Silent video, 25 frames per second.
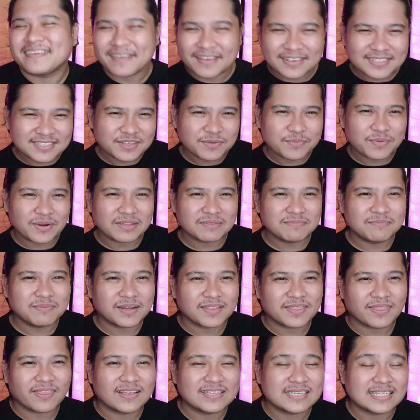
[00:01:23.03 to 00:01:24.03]
Yes, the red
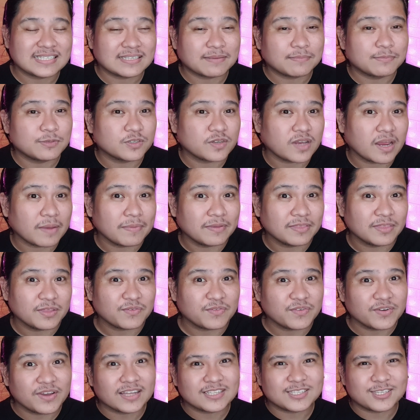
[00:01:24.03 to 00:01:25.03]
button that says subscribe, and
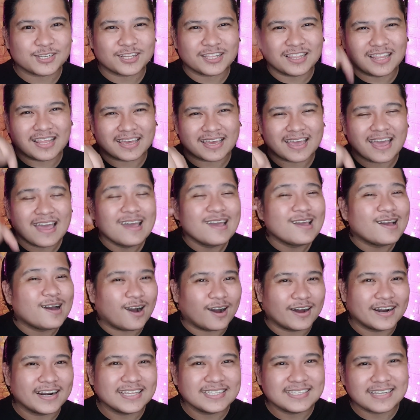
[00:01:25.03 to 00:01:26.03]
don't forget to click
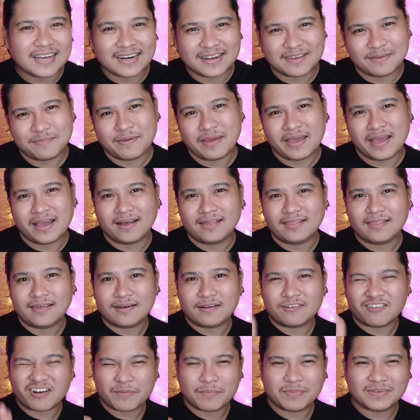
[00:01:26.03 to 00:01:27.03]
on the tiny bell
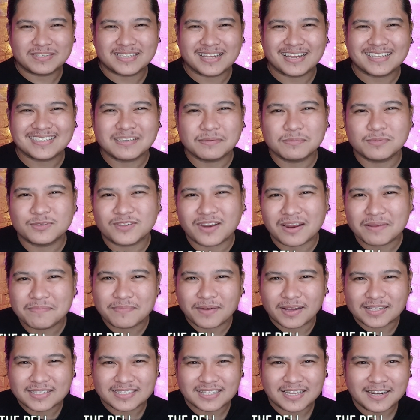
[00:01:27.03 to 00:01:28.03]
or opposite the subscribe
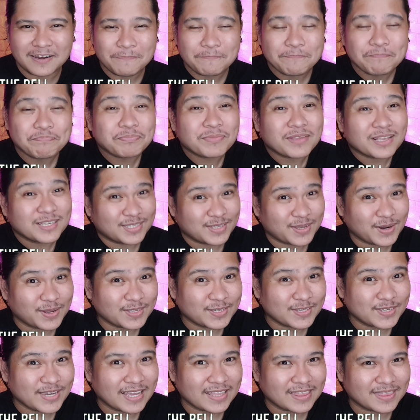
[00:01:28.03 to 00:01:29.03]
button so
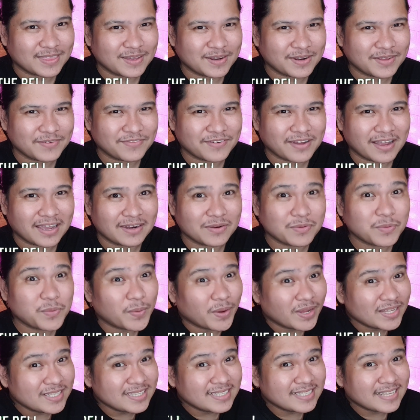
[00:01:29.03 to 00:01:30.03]
that you get notified
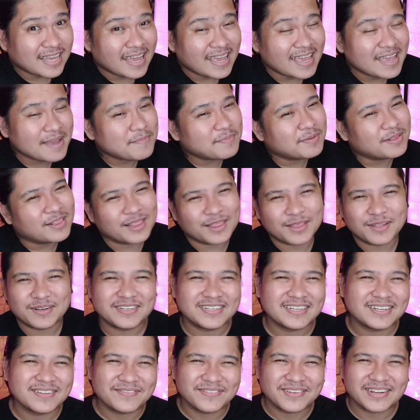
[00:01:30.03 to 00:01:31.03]
once I
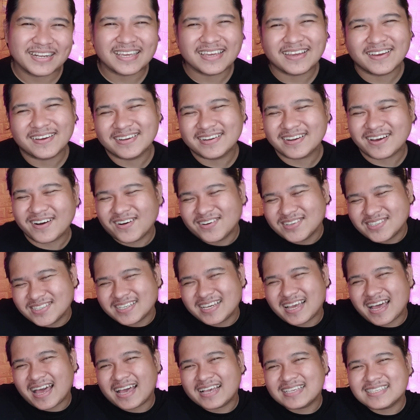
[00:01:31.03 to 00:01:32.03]
uploaded a video. And
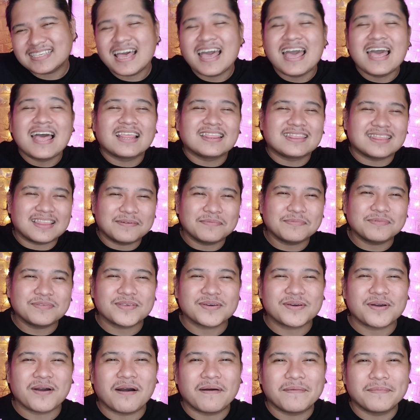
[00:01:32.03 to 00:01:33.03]
also guys, let me in
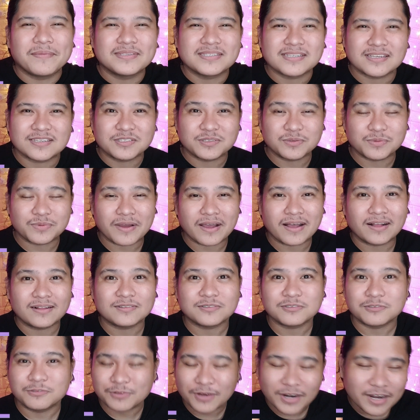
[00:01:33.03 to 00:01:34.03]
the comments as
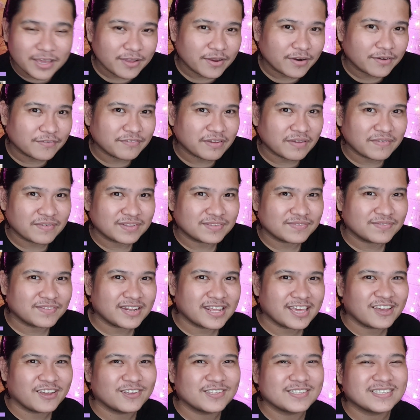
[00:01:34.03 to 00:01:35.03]
well what are your favorite
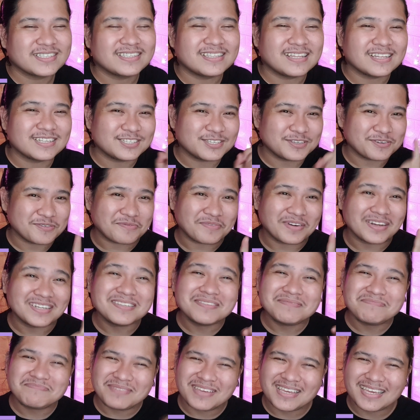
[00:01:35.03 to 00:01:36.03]
videos that you
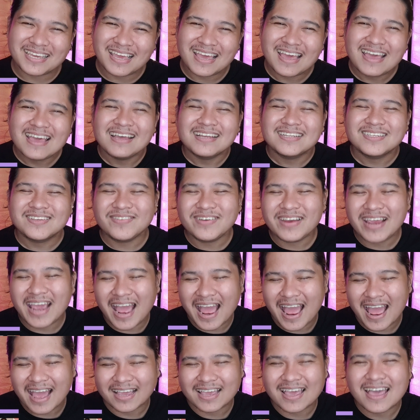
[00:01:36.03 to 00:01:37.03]
want me to
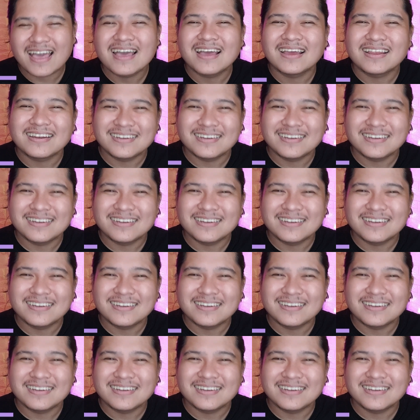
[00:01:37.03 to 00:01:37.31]
react